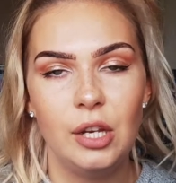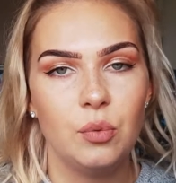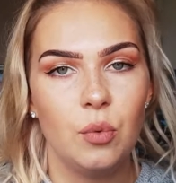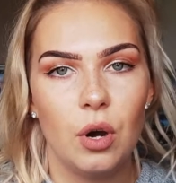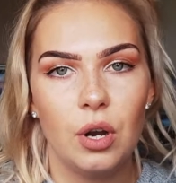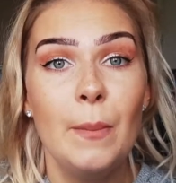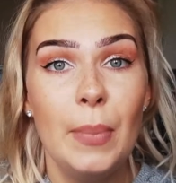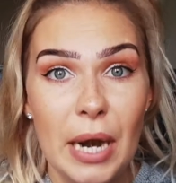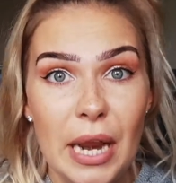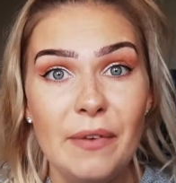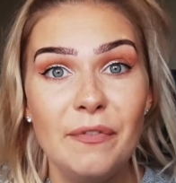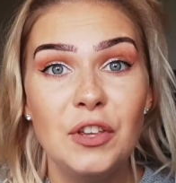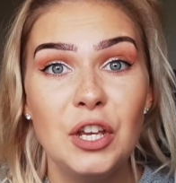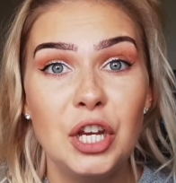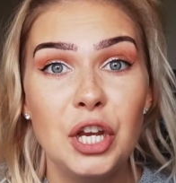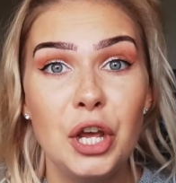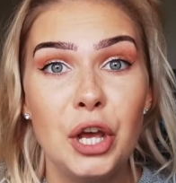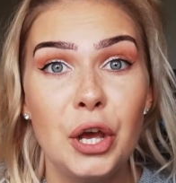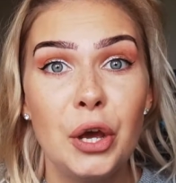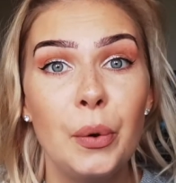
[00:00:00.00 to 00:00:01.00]
one. But if you
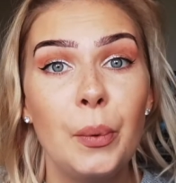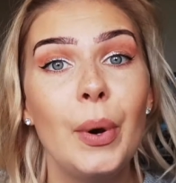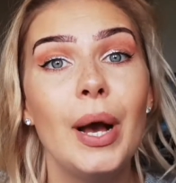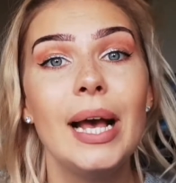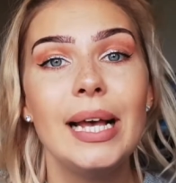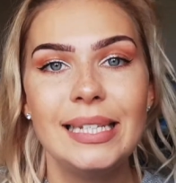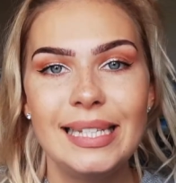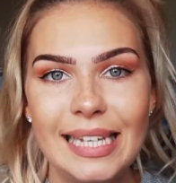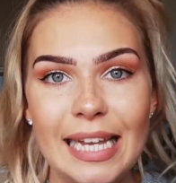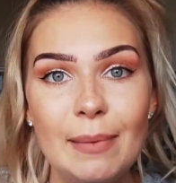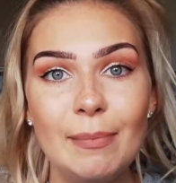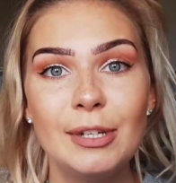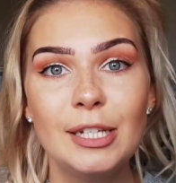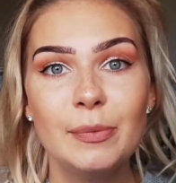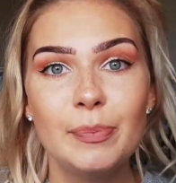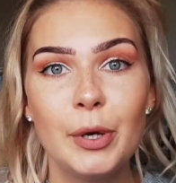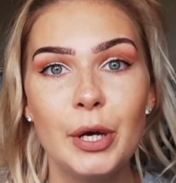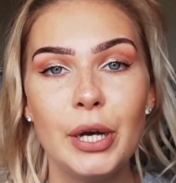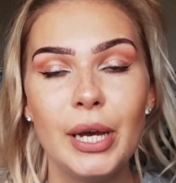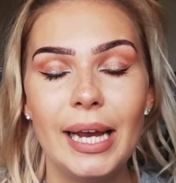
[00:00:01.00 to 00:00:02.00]
do, a seaman's
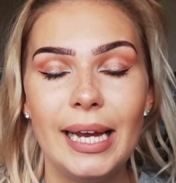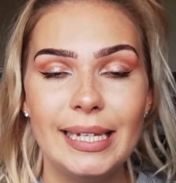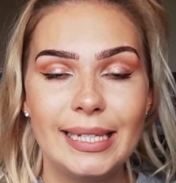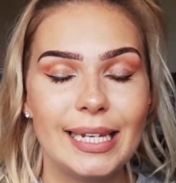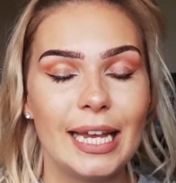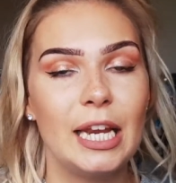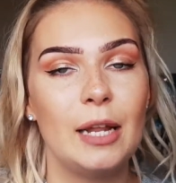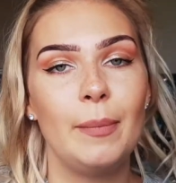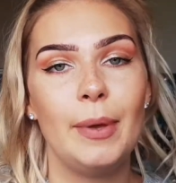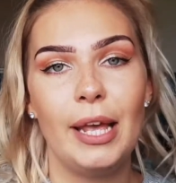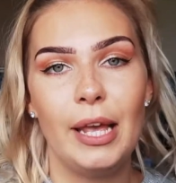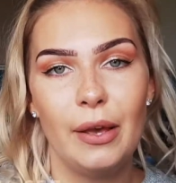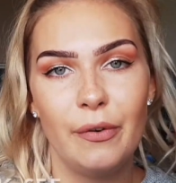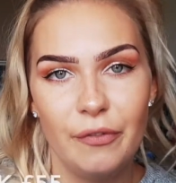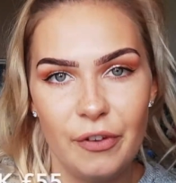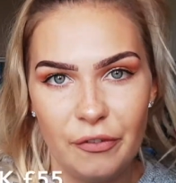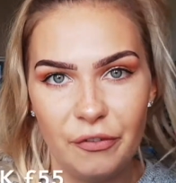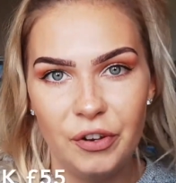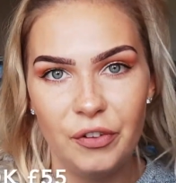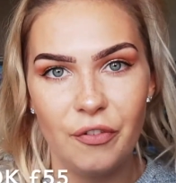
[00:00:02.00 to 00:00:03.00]
book is gonna be
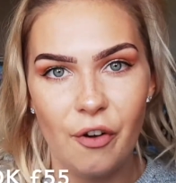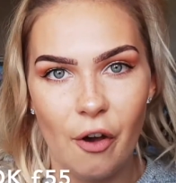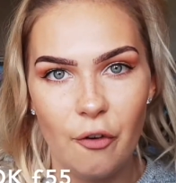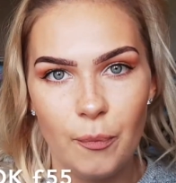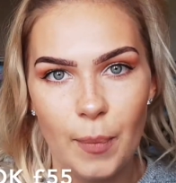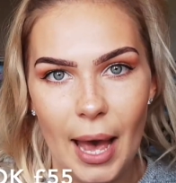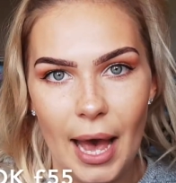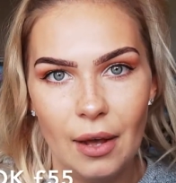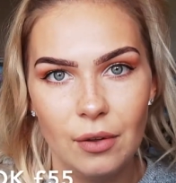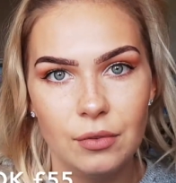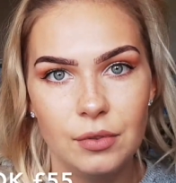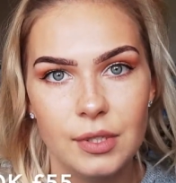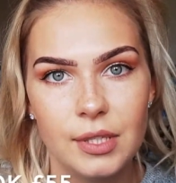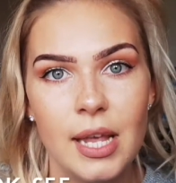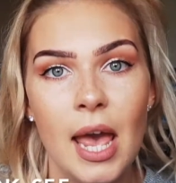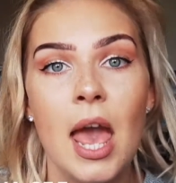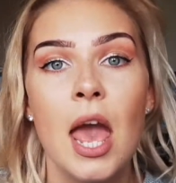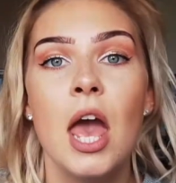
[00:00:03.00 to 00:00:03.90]
£55.